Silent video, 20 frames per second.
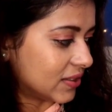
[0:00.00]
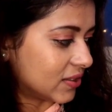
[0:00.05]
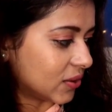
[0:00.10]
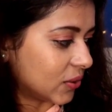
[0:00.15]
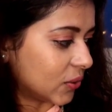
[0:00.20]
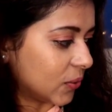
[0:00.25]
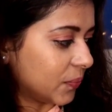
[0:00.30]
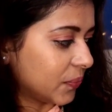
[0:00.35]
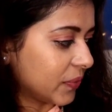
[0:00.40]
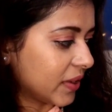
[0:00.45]

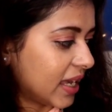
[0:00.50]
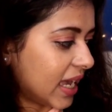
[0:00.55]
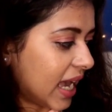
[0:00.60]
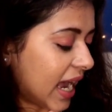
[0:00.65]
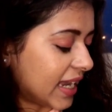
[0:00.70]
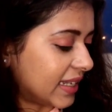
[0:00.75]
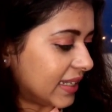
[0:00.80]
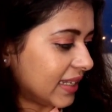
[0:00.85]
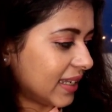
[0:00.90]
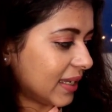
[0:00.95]
So
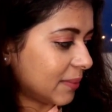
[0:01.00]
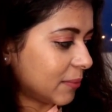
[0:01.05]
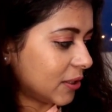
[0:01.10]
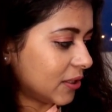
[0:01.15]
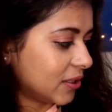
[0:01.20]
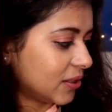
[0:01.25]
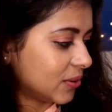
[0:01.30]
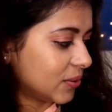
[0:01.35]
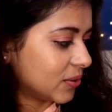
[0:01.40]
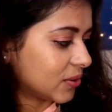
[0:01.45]
I think I'm
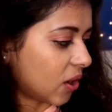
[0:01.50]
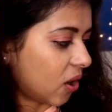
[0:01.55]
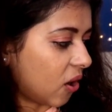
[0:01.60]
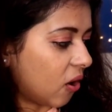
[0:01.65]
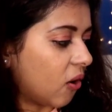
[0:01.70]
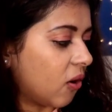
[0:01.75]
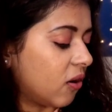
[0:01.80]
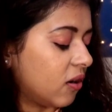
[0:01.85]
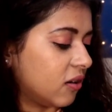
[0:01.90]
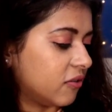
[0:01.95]
gonna use
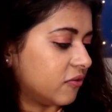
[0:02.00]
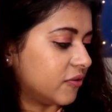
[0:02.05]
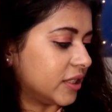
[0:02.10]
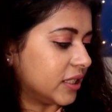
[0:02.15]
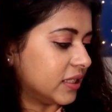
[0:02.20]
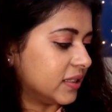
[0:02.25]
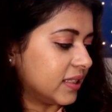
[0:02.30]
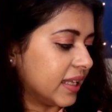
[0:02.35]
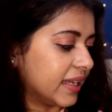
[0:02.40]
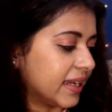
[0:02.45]
all of
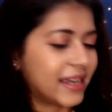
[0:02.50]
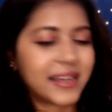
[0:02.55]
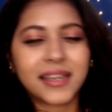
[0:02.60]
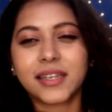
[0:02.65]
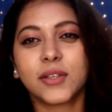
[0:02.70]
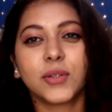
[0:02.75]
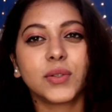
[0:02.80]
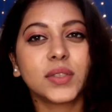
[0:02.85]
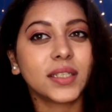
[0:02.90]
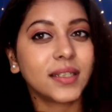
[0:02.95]
this. Like I
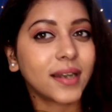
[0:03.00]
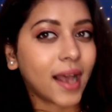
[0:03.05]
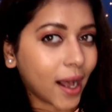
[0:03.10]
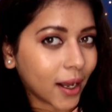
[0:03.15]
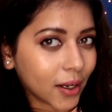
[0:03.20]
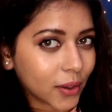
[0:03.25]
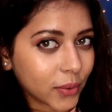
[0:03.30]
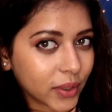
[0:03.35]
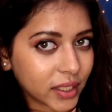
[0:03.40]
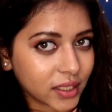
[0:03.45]
can use the
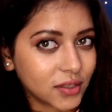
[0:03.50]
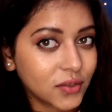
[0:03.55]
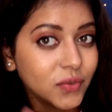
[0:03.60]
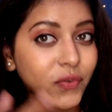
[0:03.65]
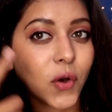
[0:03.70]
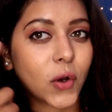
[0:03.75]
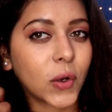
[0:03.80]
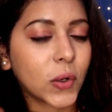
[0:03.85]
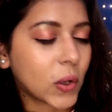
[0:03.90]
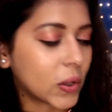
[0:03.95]
dark ones
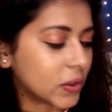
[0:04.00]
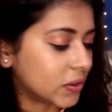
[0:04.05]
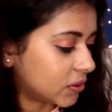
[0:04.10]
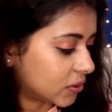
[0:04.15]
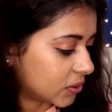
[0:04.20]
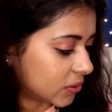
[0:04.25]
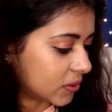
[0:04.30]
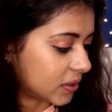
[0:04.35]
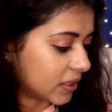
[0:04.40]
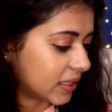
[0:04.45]
for
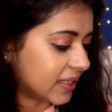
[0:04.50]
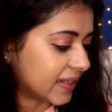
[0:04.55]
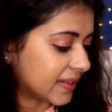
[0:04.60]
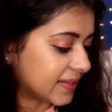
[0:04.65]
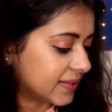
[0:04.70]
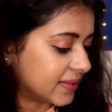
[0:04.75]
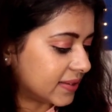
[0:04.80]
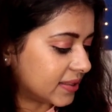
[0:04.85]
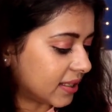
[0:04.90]
contouring and